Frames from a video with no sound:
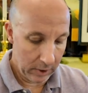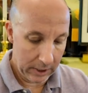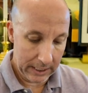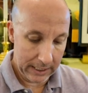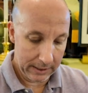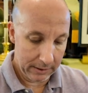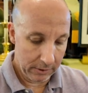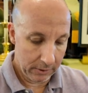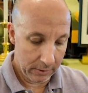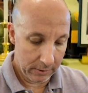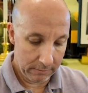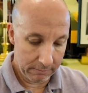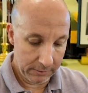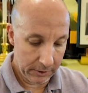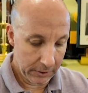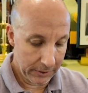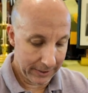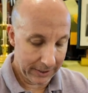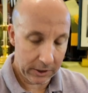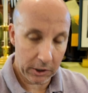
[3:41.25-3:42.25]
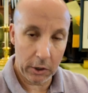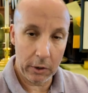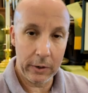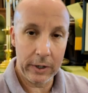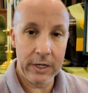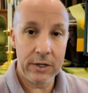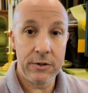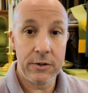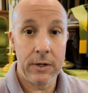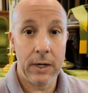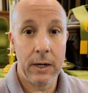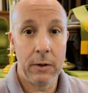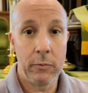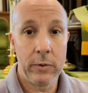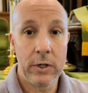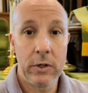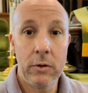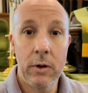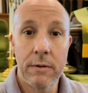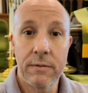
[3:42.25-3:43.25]
uh, you're, you're encouraged. Uh,
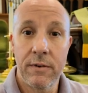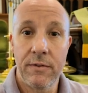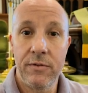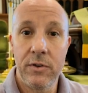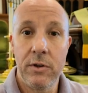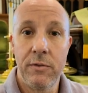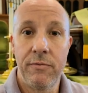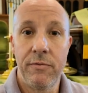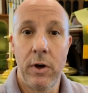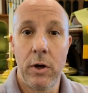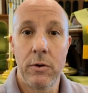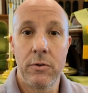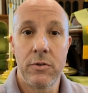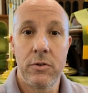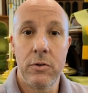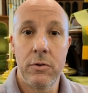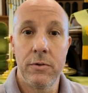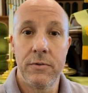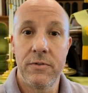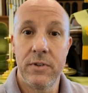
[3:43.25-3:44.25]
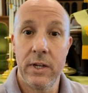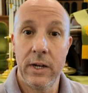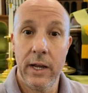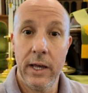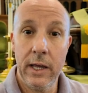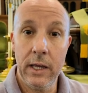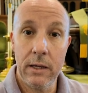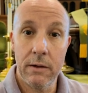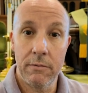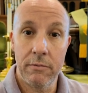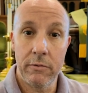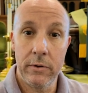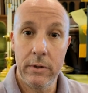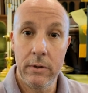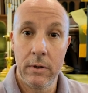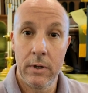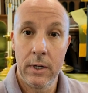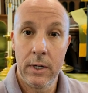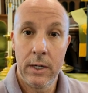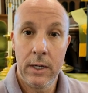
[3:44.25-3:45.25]
we do have a few folks who have said, hey, if
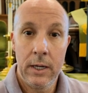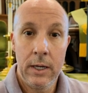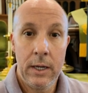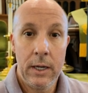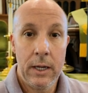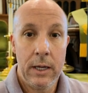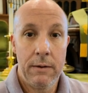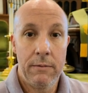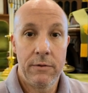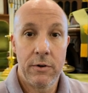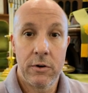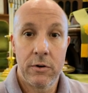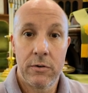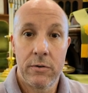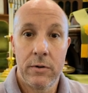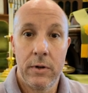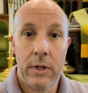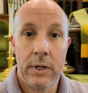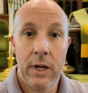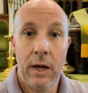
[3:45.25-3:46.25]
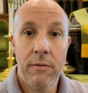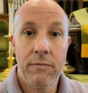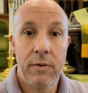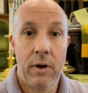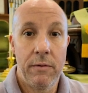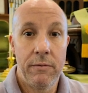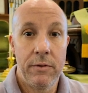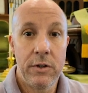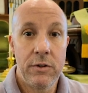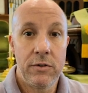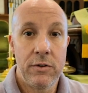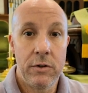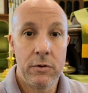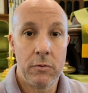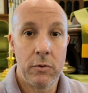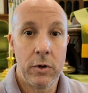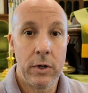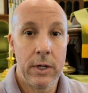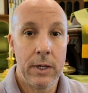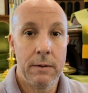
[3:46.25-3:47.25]
we if there's enough of us, do
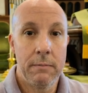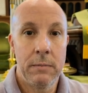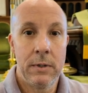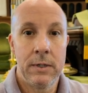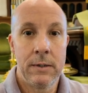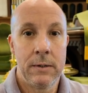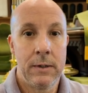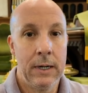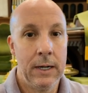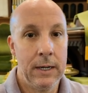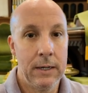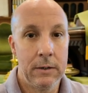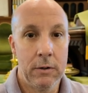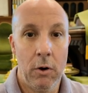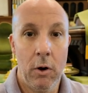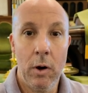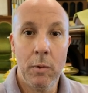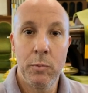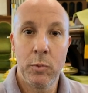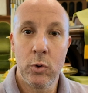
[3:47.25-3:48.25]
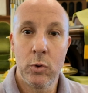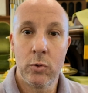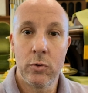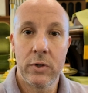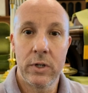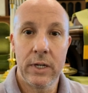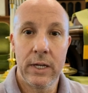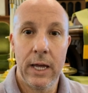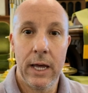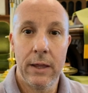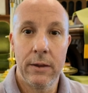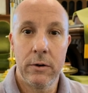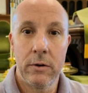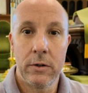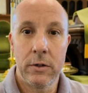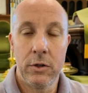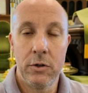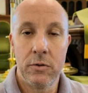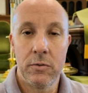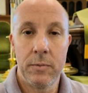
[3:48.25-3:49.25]
you want to uh, carpool together
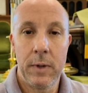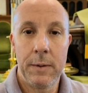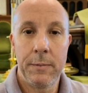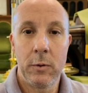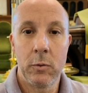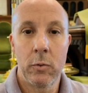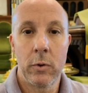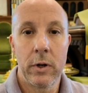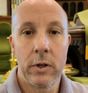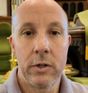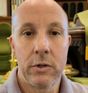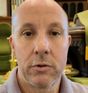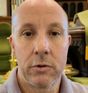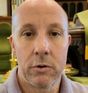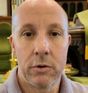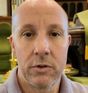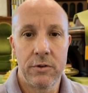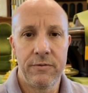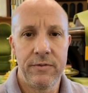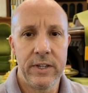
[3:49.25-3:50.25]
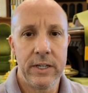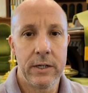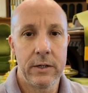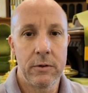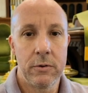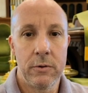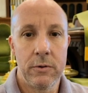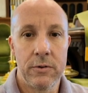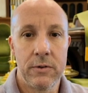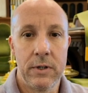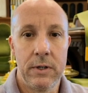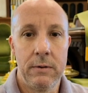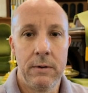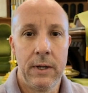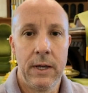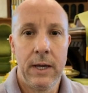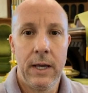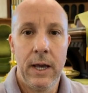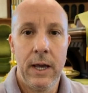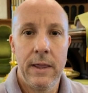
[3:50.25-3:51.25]
and use maybe one of the church vehicles? And
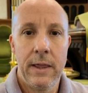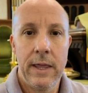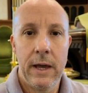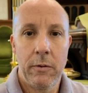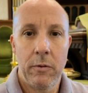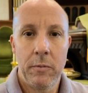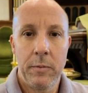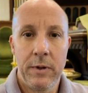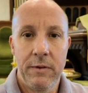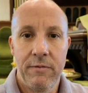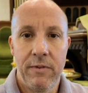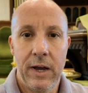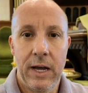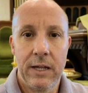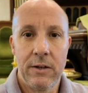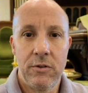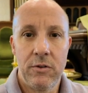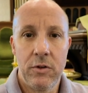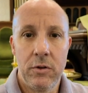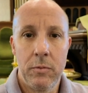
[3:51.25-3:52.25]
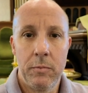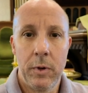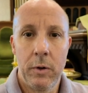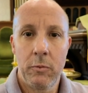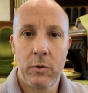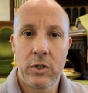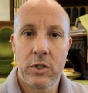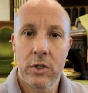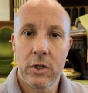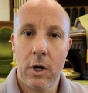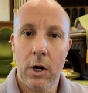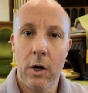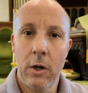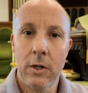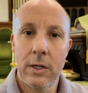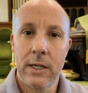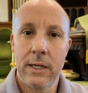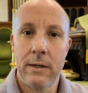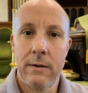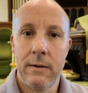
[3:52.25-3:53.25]
that would be fine too. But would you
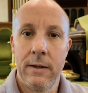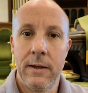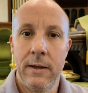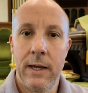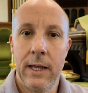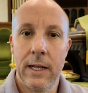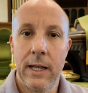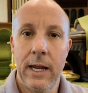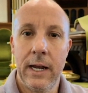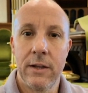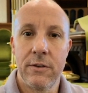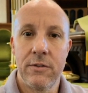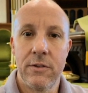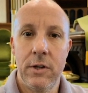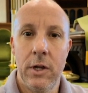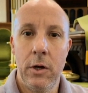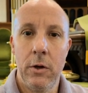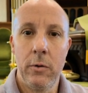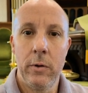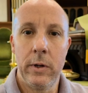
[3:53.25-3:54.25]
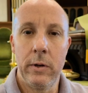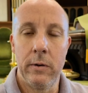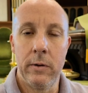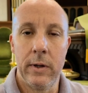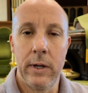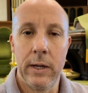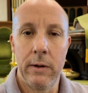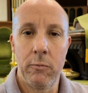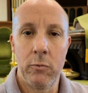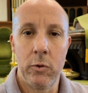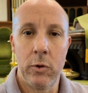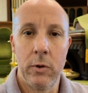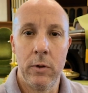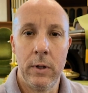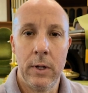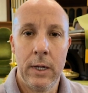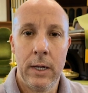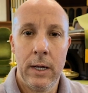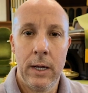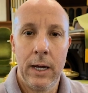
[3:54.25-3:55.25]
call and, and let us know, and, and
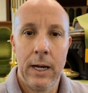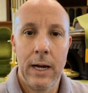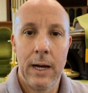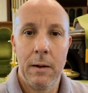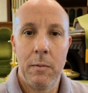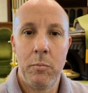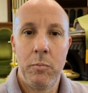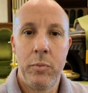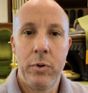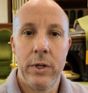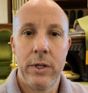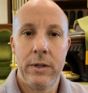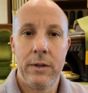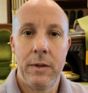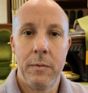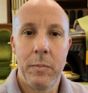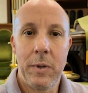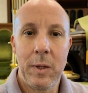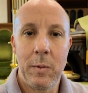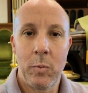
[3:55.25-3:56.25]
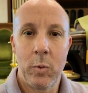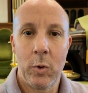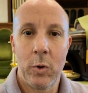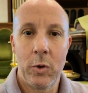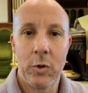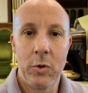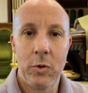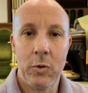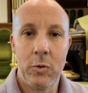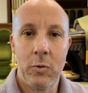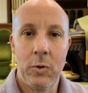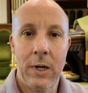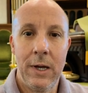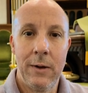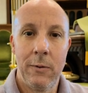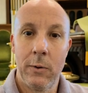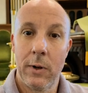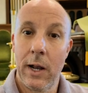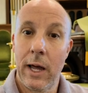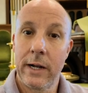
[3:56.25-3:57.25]
we'll uh, put the people who
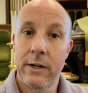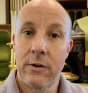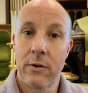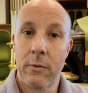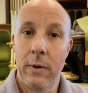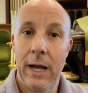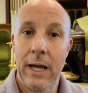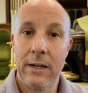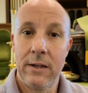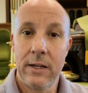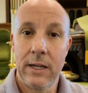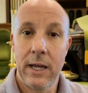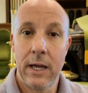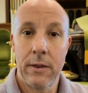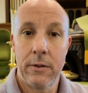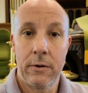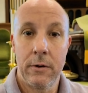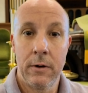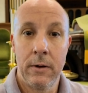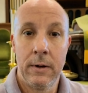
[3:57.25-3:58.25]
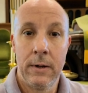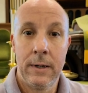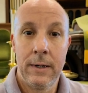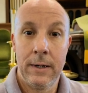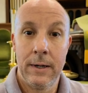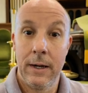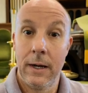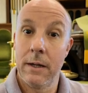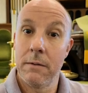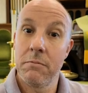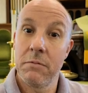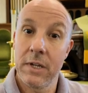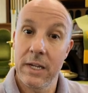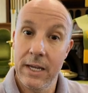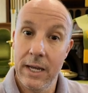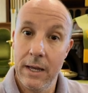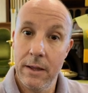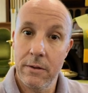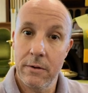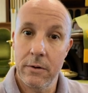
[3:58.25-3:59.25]
would like to ride together uh,
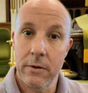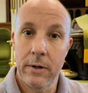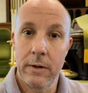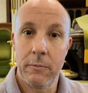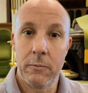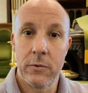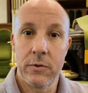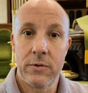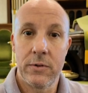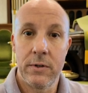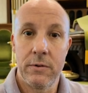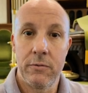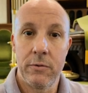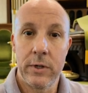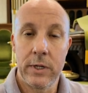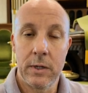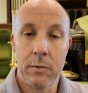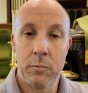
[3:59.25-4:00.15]
together, and we'll see if we